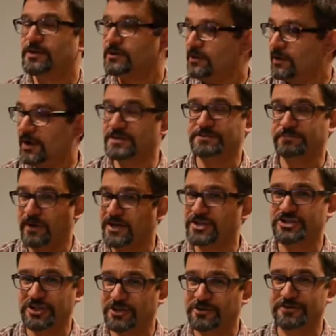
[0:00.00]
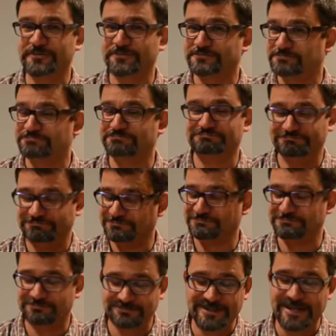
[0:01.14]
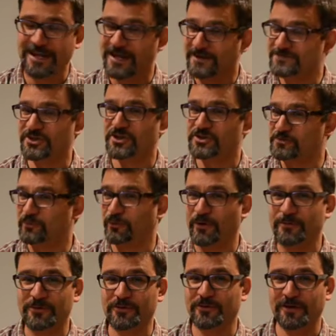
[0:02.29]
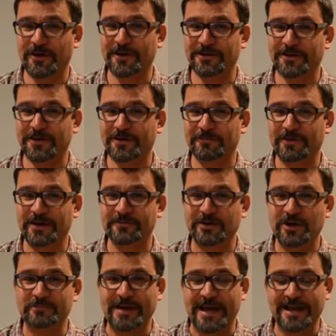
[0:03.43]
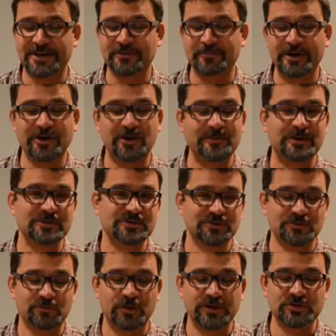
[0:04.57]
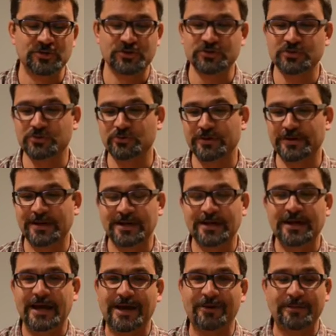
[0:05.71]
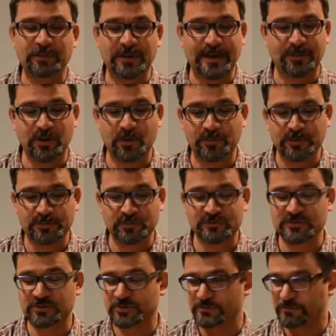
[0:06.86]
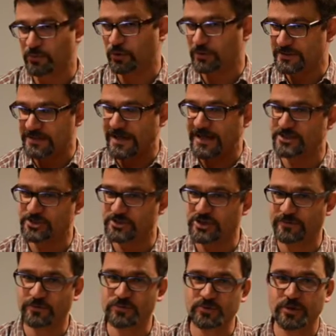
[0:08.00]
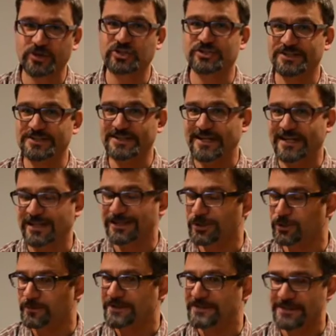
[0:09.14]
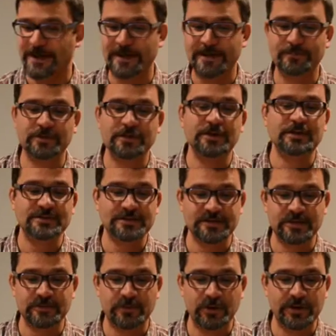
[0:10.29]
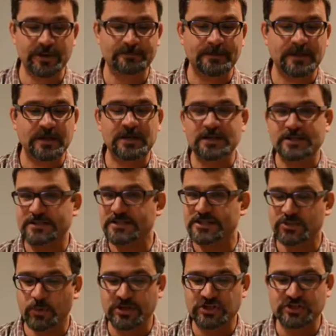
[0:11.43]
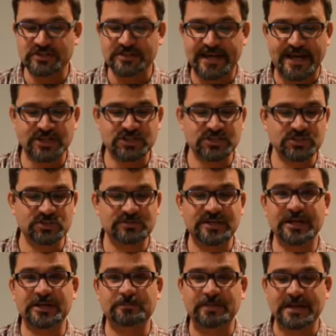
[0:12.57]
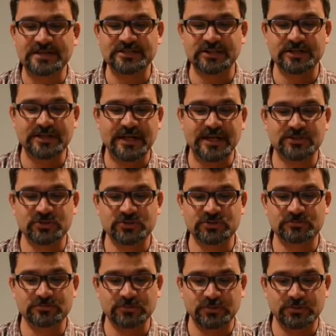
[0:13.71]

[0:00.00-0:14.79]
lost my share of games on deployment or on my unpacking of my army in turn 1 and turn 2 and how I plan my opening moves. So it's important to ask yourself those questions and take a little bit of time to think about it. These questions and actions you take based on the answers,